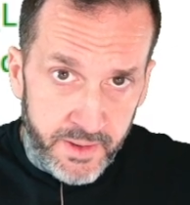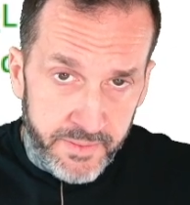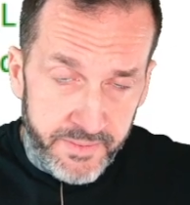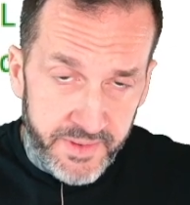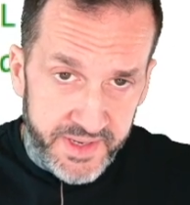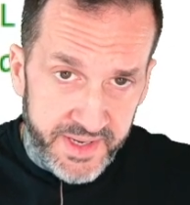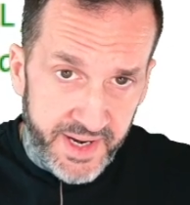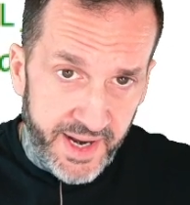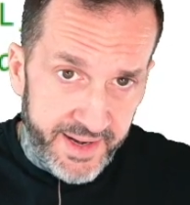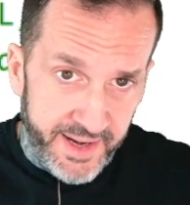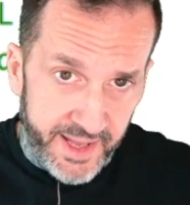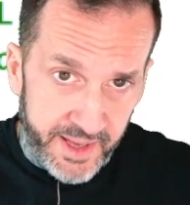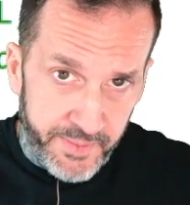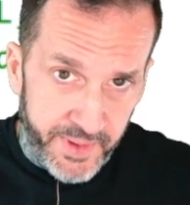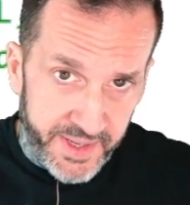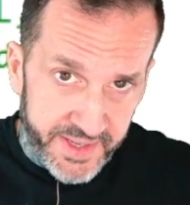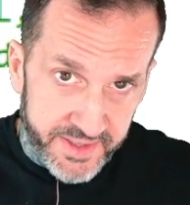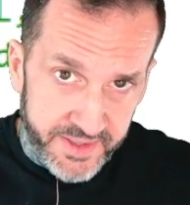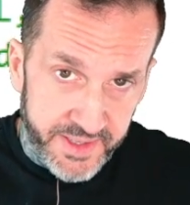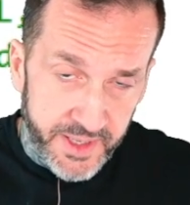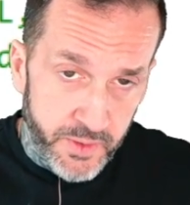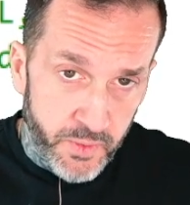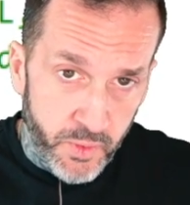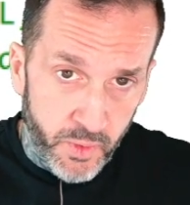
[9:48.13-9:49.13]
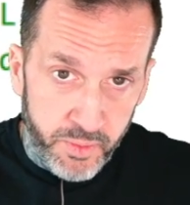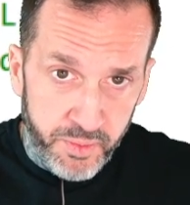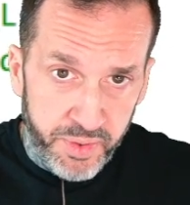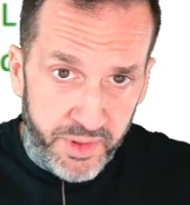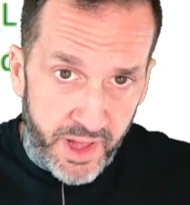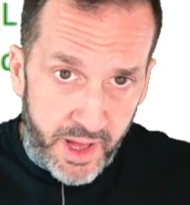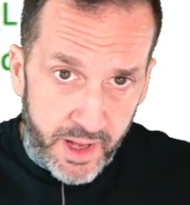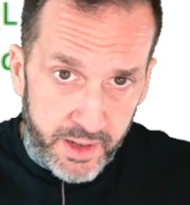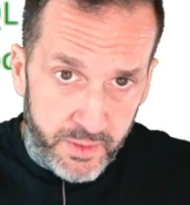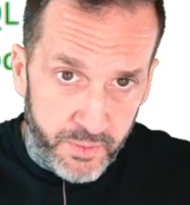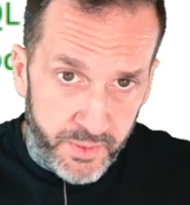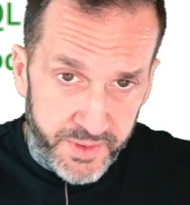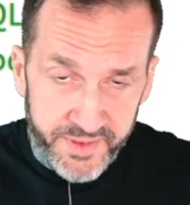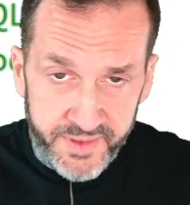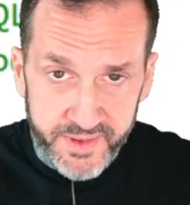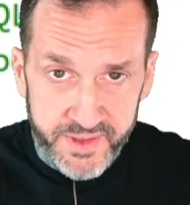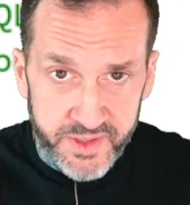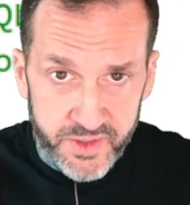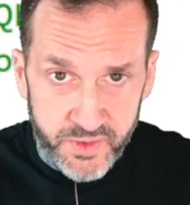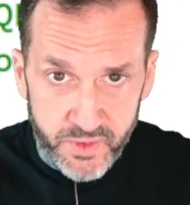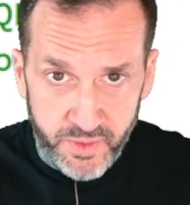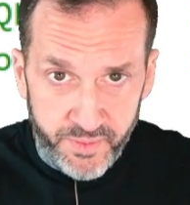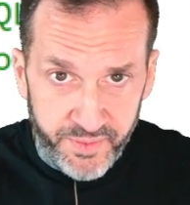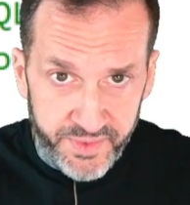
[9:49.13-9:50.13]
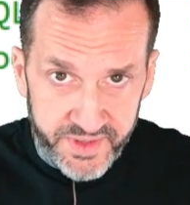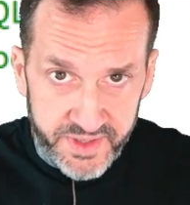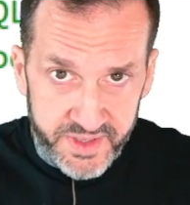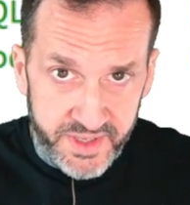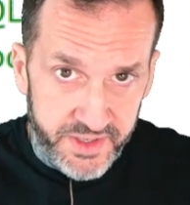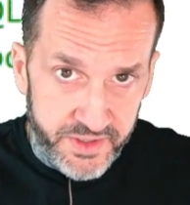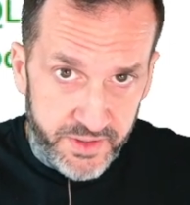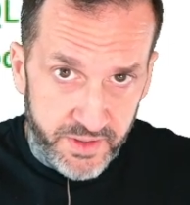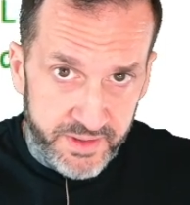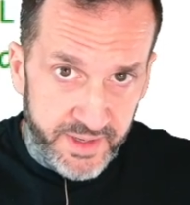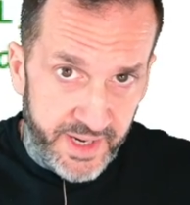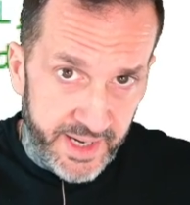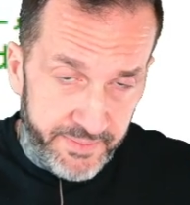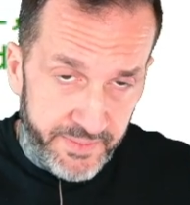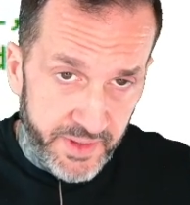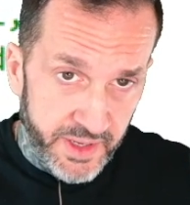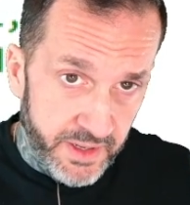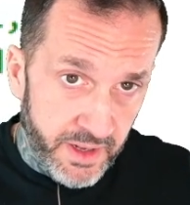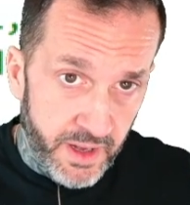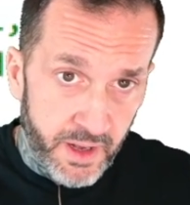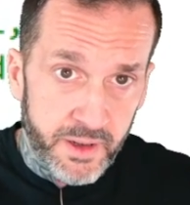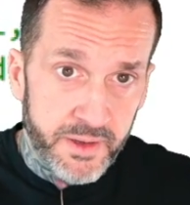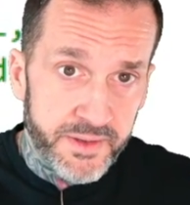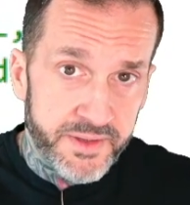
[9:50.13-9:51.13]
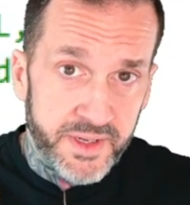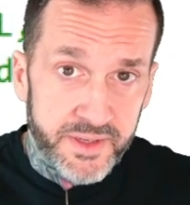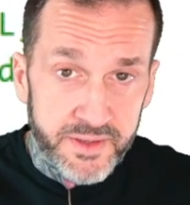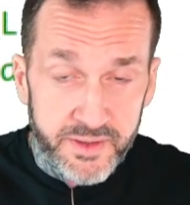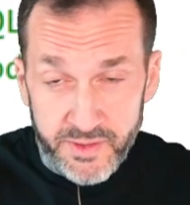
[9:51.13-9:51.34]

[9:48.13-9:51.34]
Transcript: the dynamic SQL block with the store procedure name that calls it.